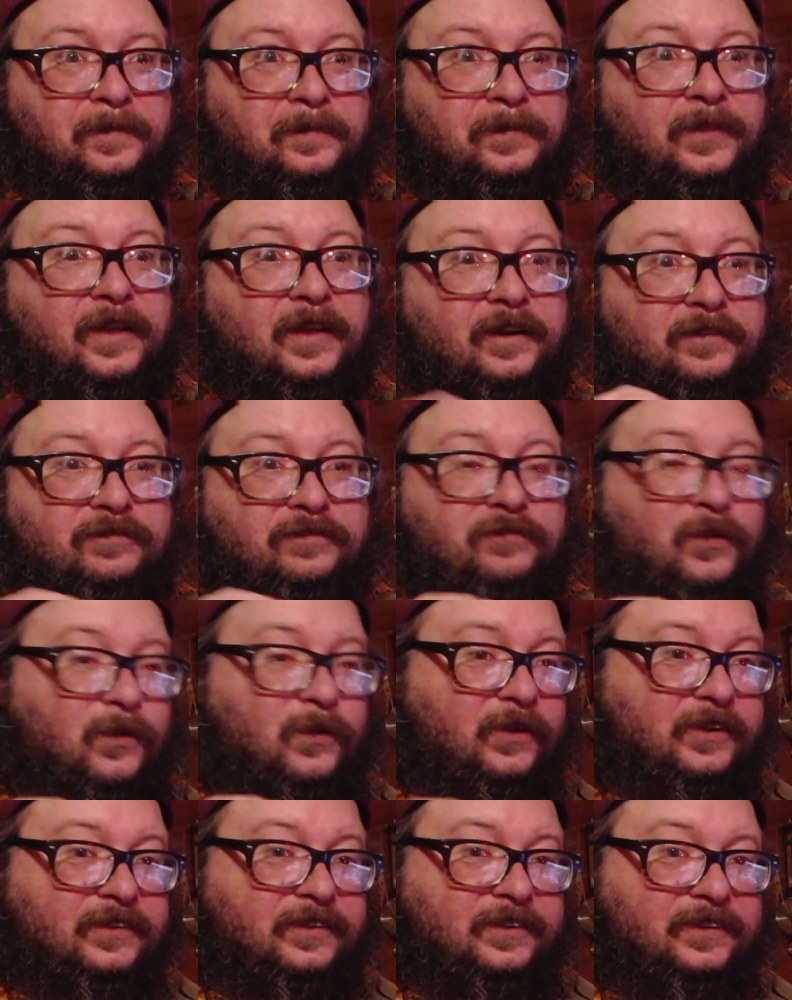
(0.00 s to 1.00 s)
Then a
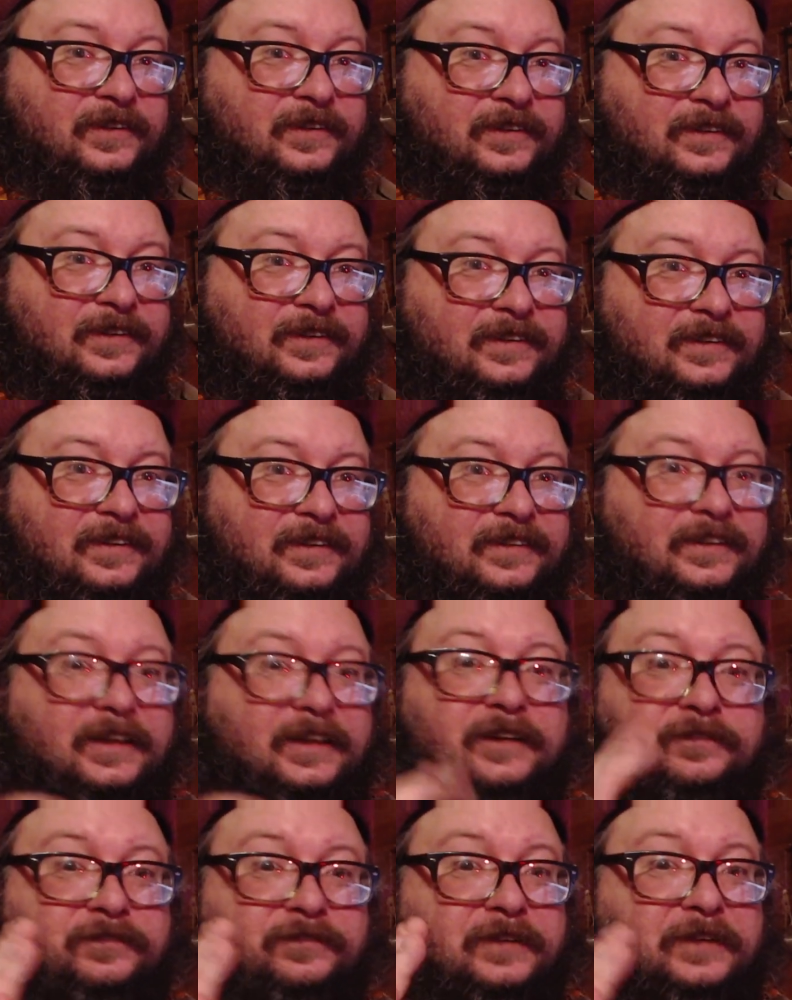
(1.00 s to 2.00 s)
fourth. Then a
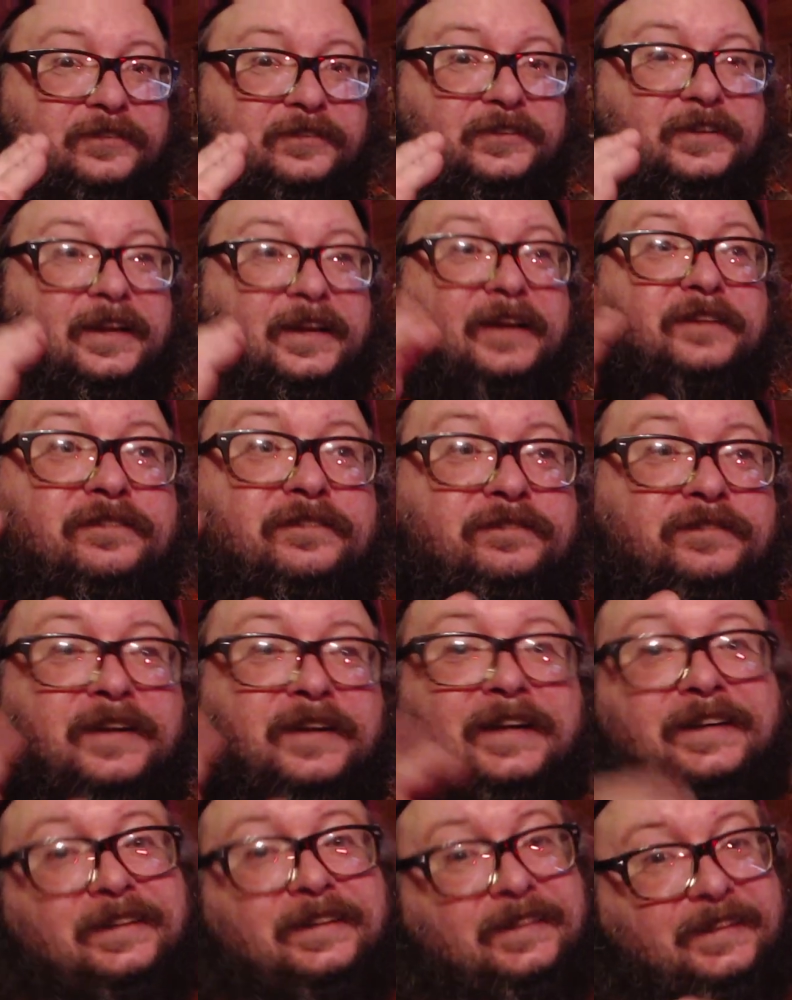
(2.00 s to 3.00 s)
fifth. And
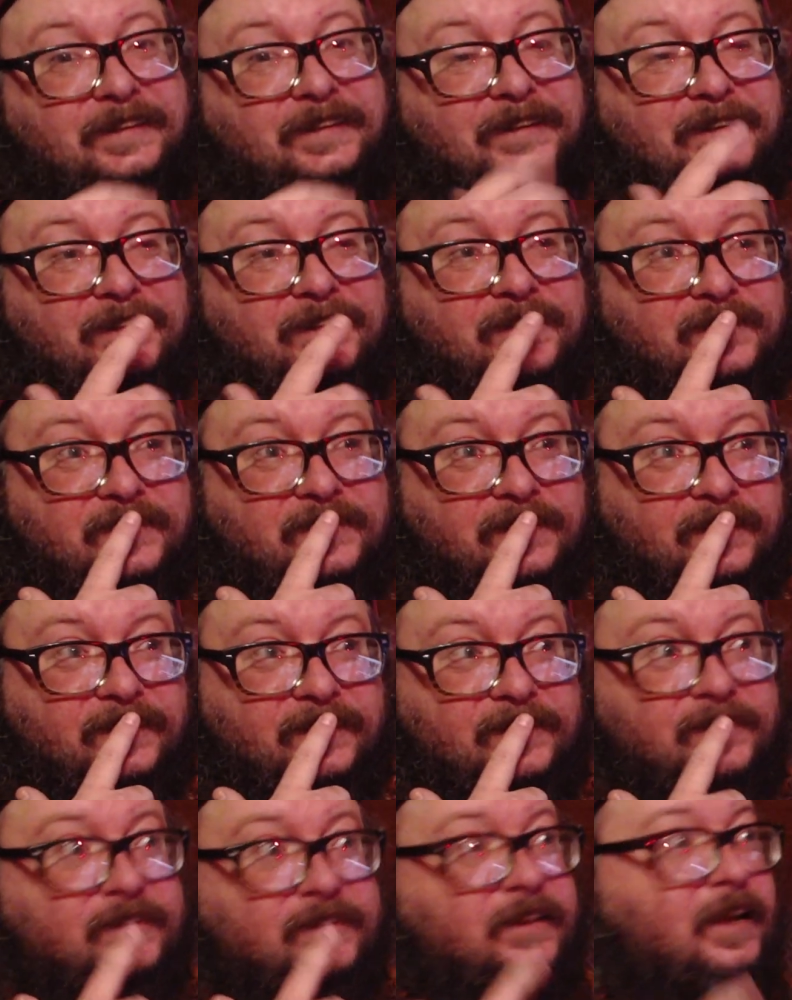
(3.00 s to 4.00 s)
finally a
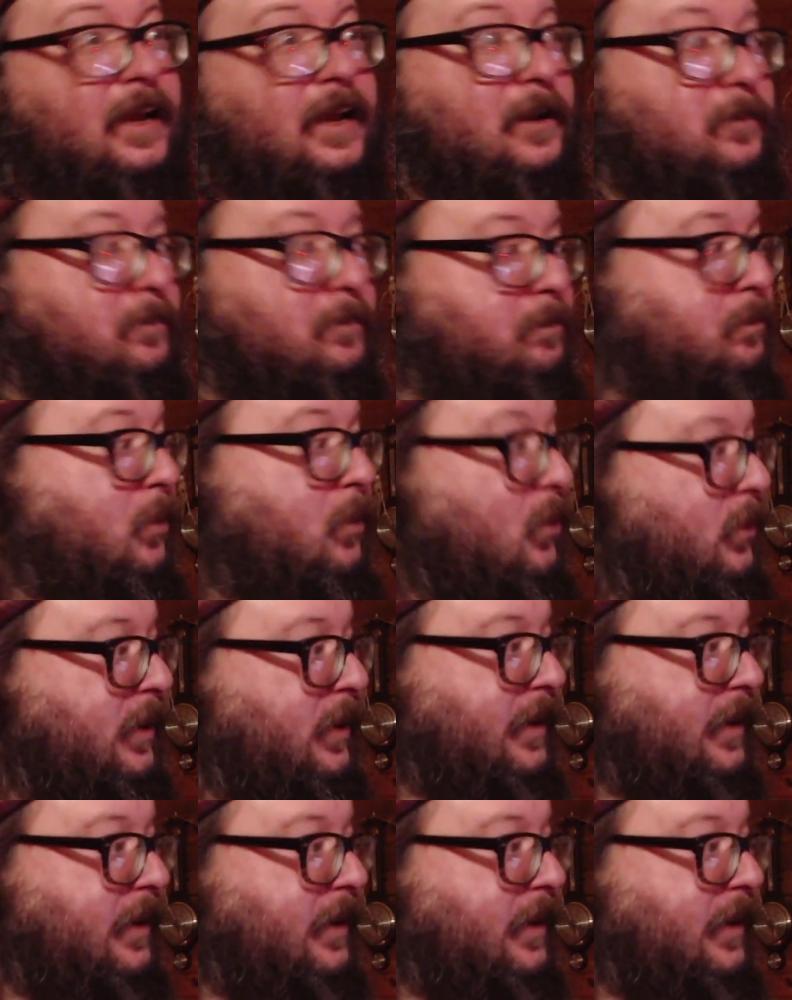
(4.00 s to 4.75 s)
sixth. And boy,